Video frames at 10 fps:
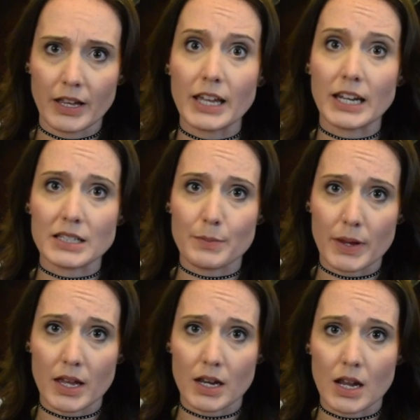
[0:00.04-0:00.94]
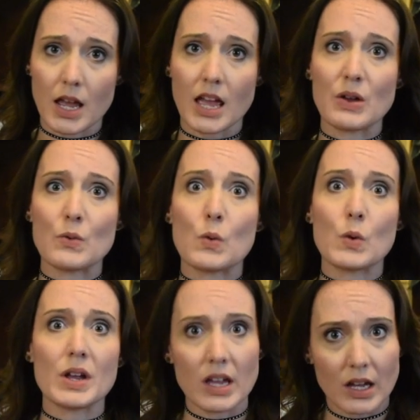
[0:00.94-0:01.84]
It has been a
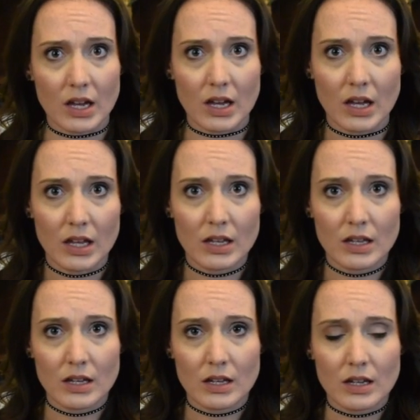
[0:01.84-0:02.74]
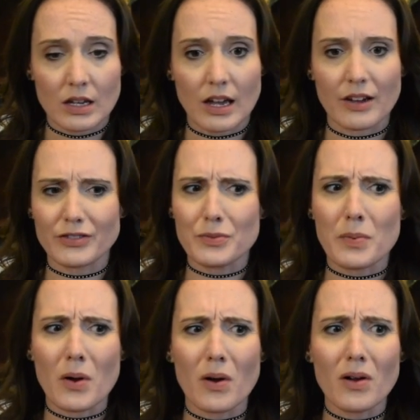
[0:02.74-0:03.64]
week after
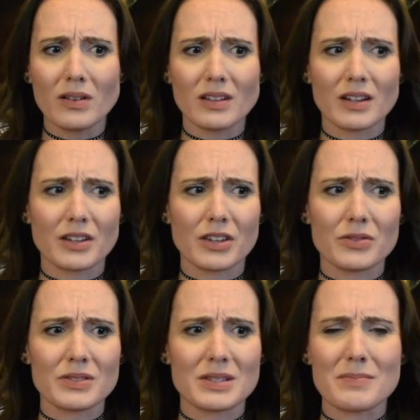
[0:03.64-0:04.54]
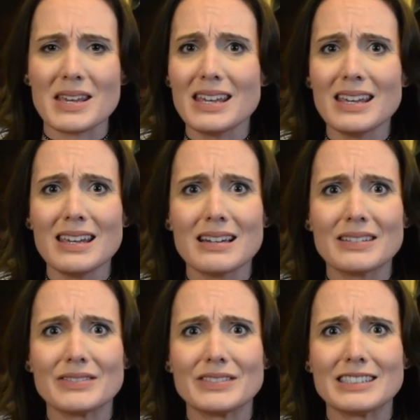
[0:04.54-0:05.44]
Paul accused me
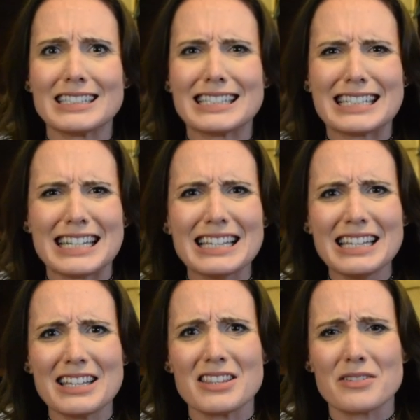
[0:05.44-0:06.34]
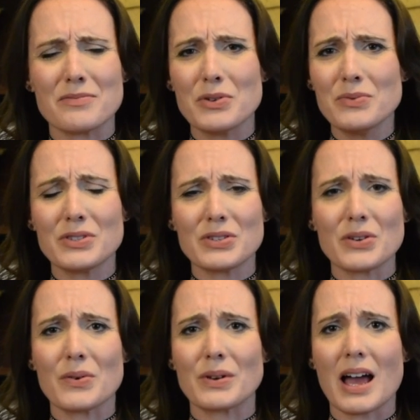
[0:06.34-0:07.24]
of stealing the
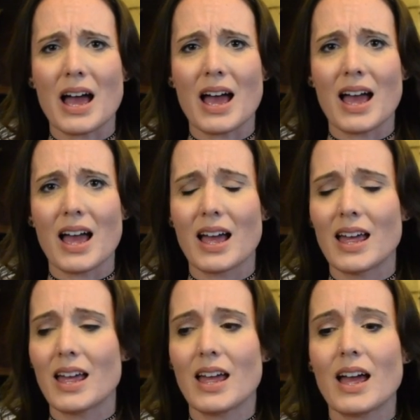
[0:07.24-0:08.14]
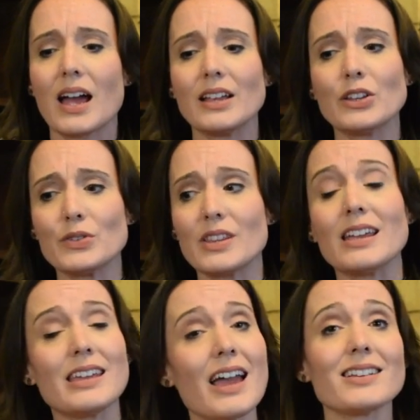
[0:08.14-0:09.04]
moonstone. I learned
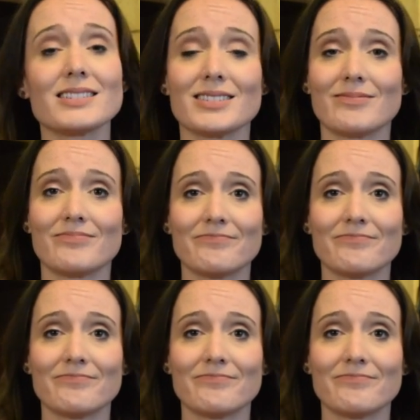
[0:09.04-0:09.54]
that yes,